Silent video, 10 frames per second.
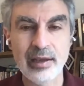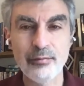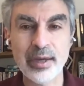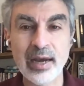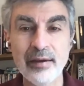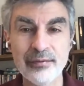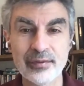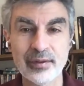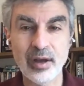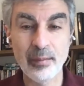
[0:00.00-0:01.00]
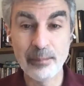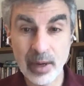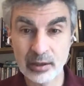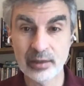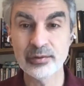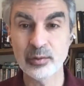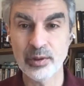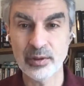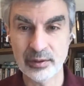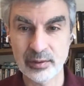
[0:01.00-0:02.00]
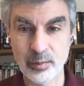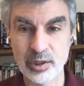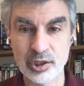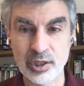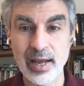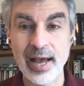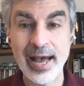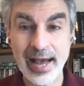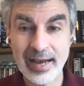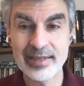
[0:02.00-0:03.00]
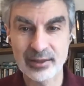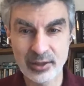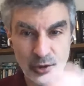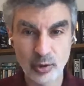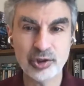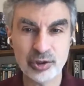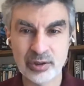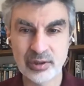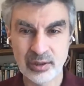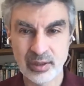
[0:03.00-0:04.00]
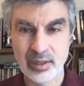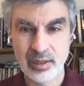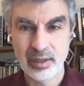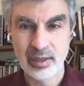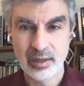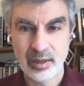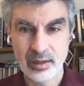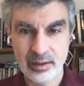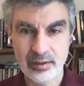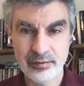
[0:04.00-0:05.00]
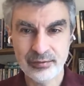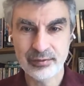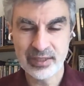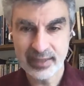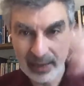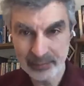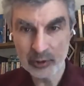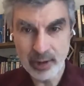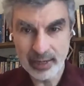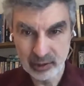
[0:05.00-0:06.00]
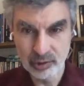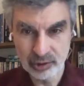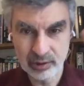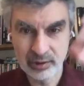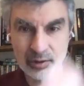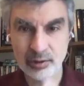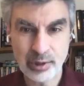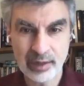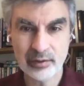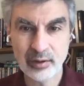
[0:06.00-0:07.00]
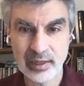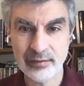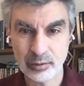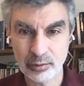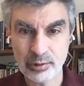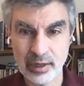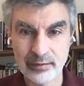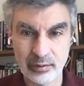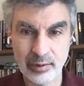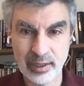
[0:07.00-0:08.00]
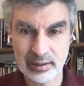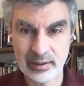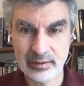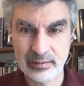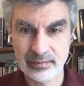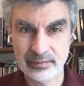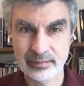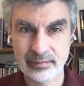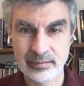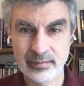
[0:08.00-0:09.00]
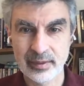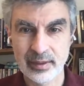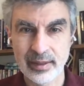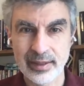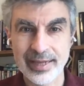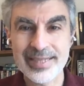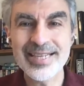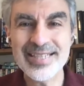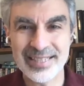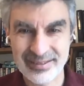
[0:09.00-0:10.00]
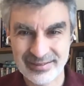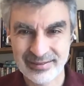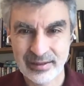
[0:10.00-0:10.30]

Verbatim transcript: If we have a model of the world, which has the notion of this abstract notion that you drive on the left or you're driving on the right, it's easy.